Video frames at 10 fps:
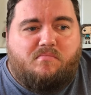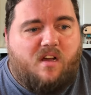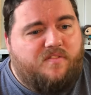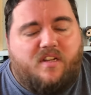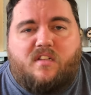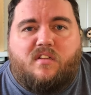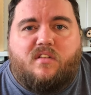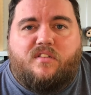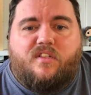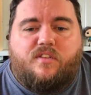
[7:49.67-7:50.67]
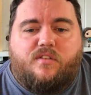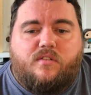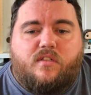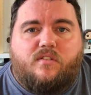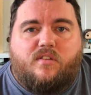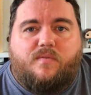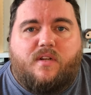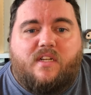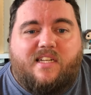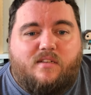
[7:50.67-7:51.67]
I think he'll continue until
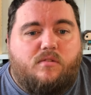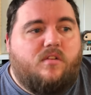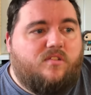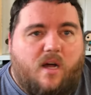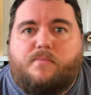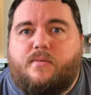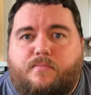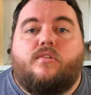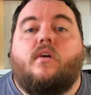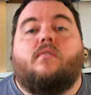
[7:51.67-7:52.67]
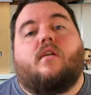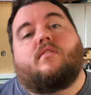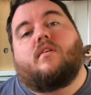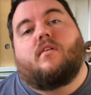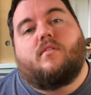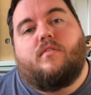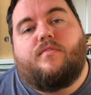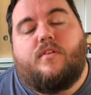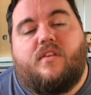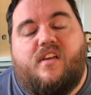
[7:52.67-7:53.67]
someone literally stops him. So that's gonna do it
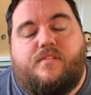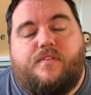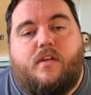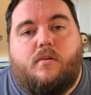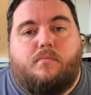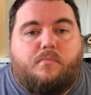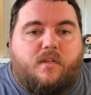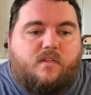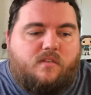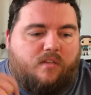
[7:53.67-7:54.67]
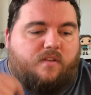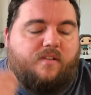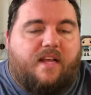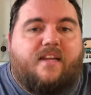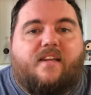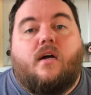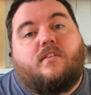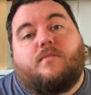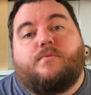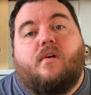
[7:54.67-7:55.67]
for today's video. Please leave a like
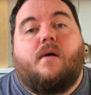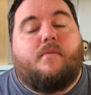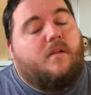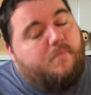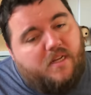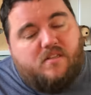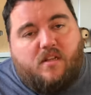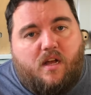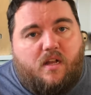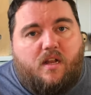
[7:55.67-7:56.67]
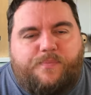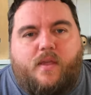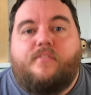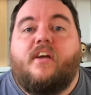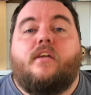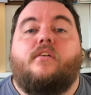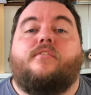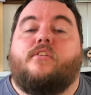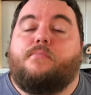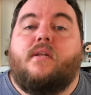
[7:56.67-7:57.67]
and subscribe. It means a lot. And thank you
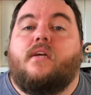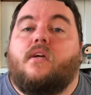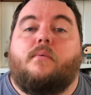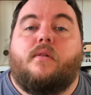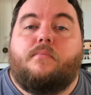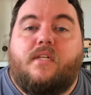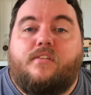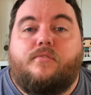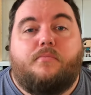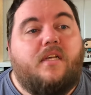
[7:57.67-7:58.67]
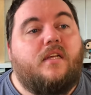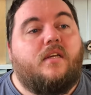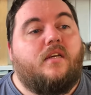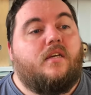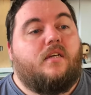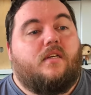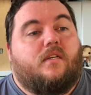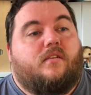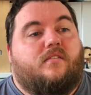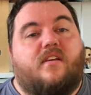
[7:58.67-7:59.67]
for spending a couple of minutes with me
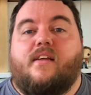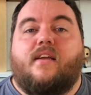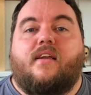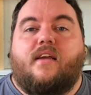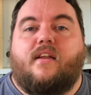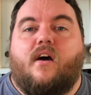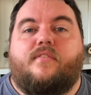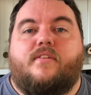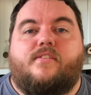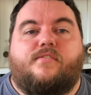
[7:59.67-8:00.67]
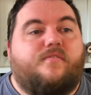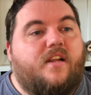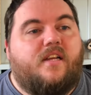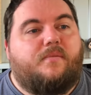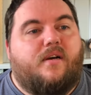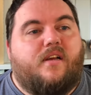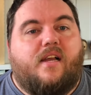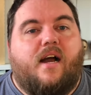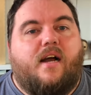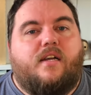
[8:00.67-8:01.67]
sitting in an office ranting about a
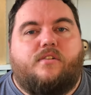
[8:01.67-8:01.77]
guy